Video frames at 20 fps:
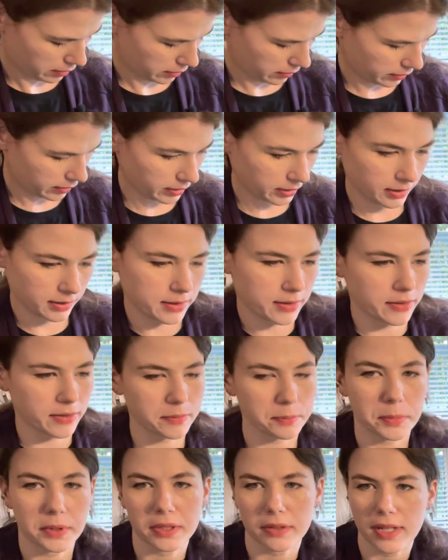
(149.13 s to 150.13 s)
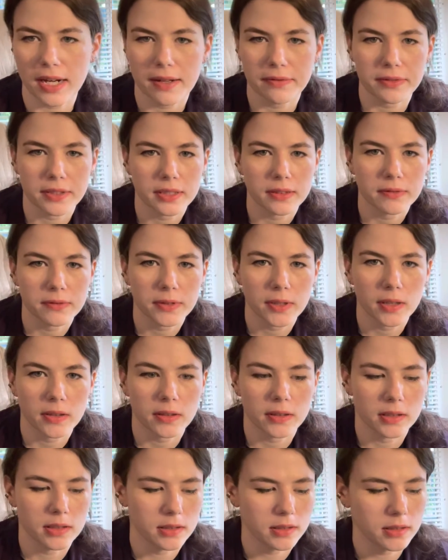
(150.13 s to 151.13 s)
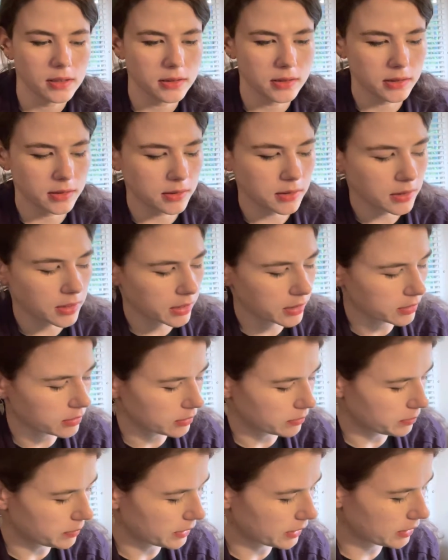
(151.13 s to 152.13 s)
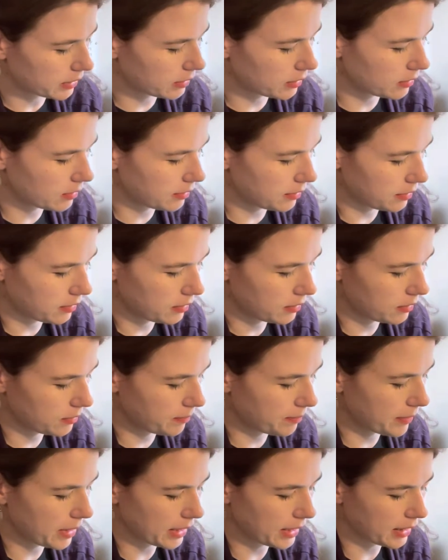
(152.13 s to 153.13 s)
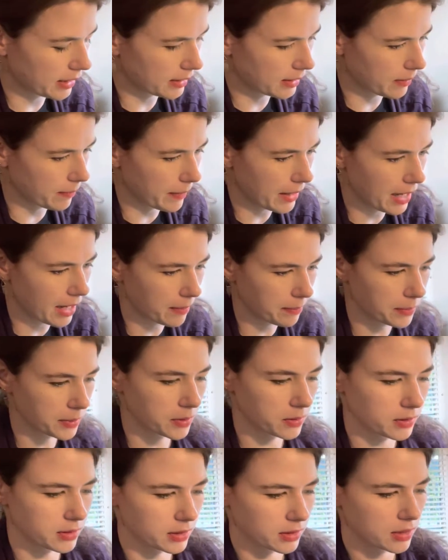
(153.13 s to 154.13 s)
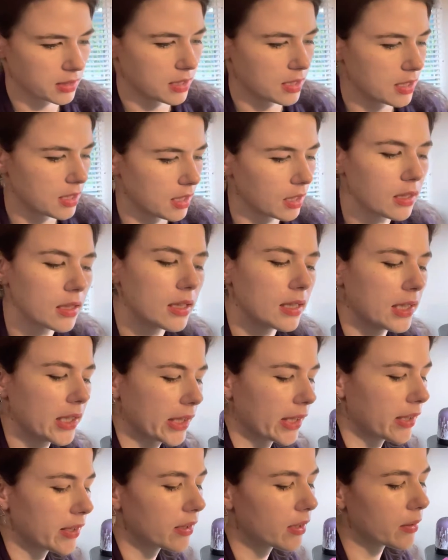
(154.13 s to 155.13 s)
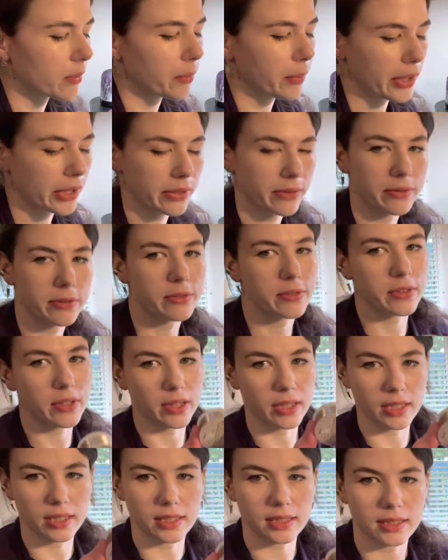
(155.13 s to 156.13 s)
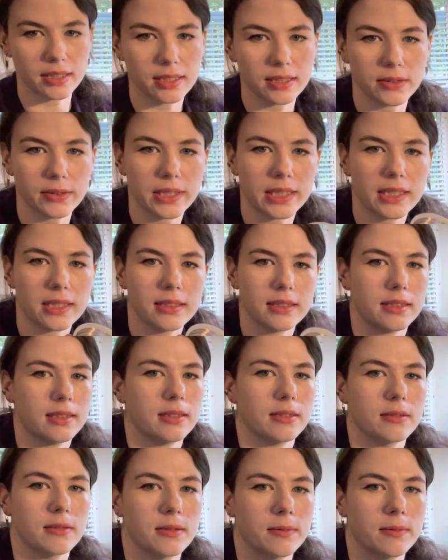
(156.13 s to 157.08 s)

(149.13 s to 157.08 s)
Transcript: Okay, so I've been crafting for a little bit, making some apples. I got the wire for the earrings.